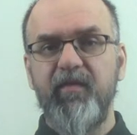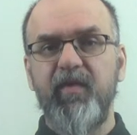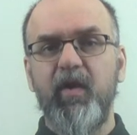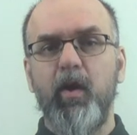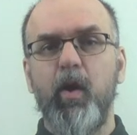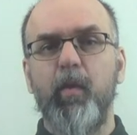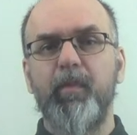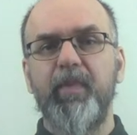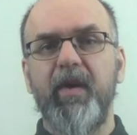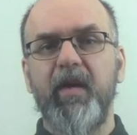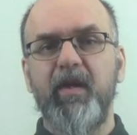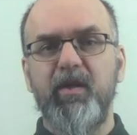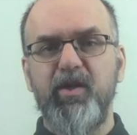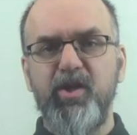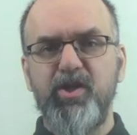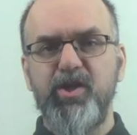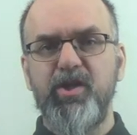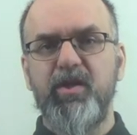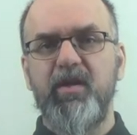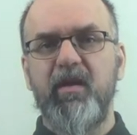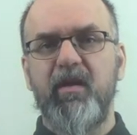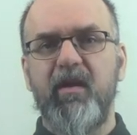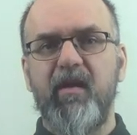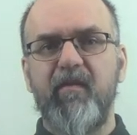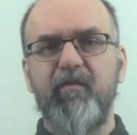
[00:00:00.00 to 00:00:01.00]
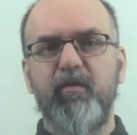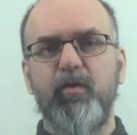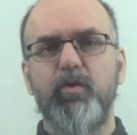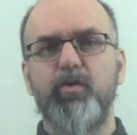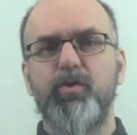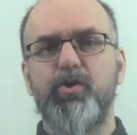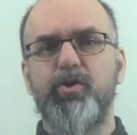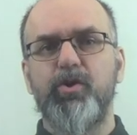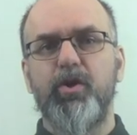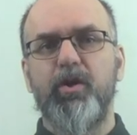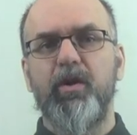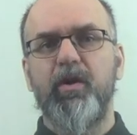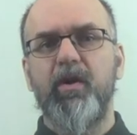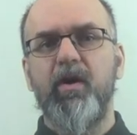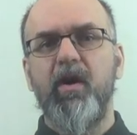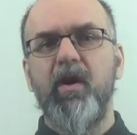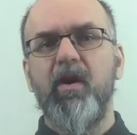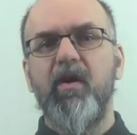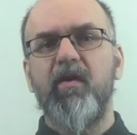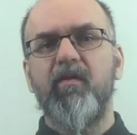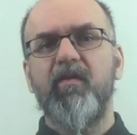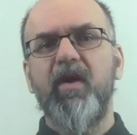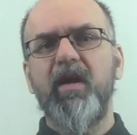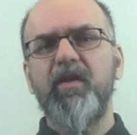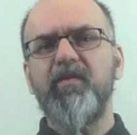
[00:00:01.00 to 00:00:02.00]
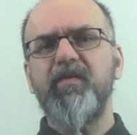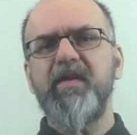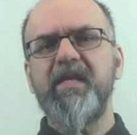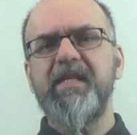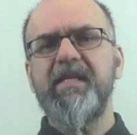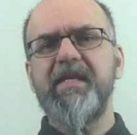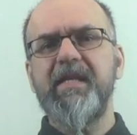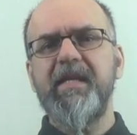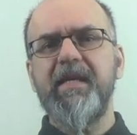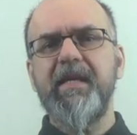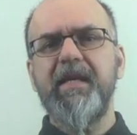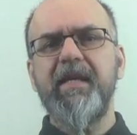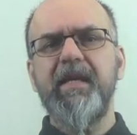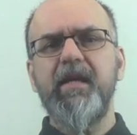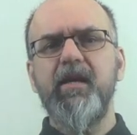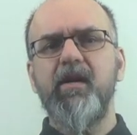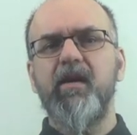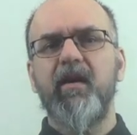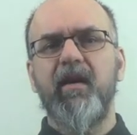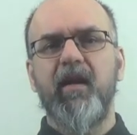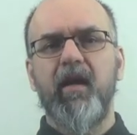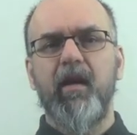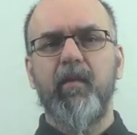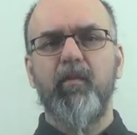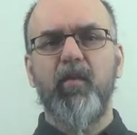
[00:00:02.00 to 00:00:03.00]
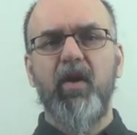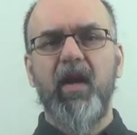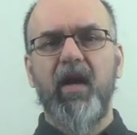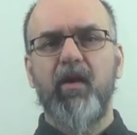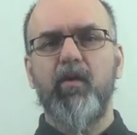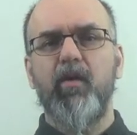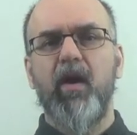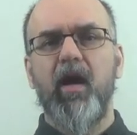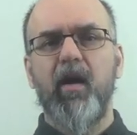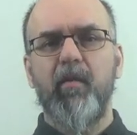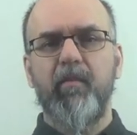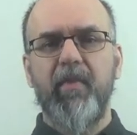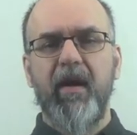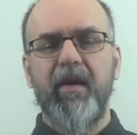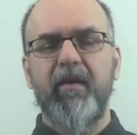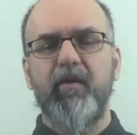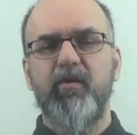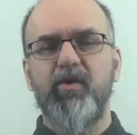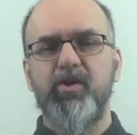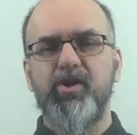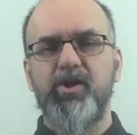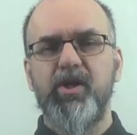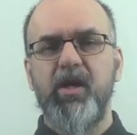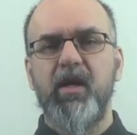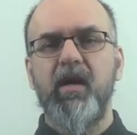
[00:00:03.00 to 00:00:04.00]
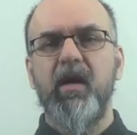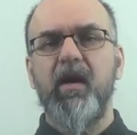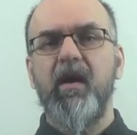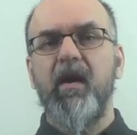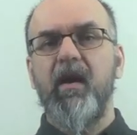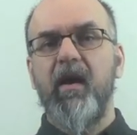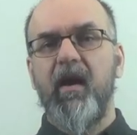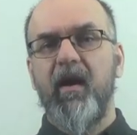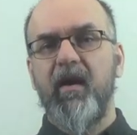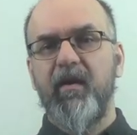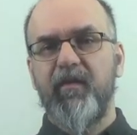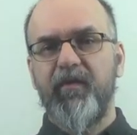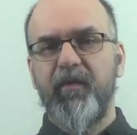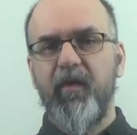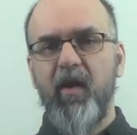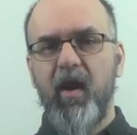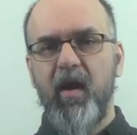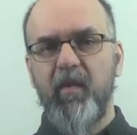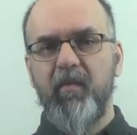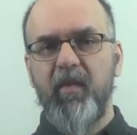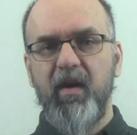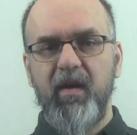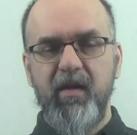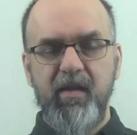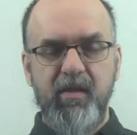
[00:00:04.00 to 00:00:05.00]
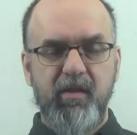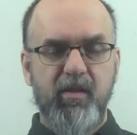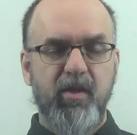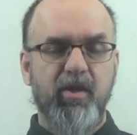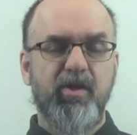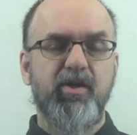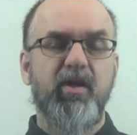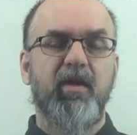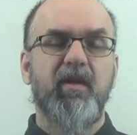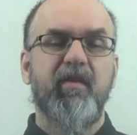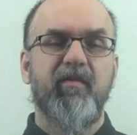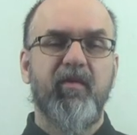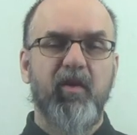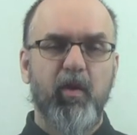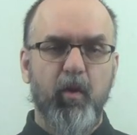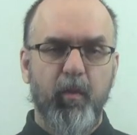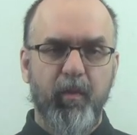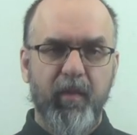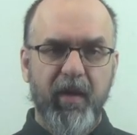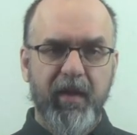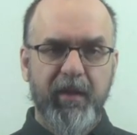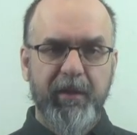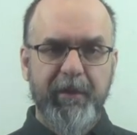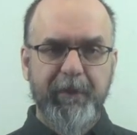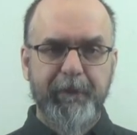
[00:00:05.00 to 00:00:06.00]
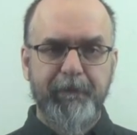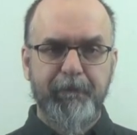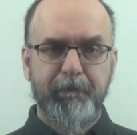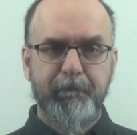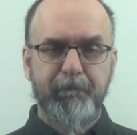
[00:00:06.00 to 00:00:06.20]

developing digital revolution, what we see here in molecular biology and pharma research and development.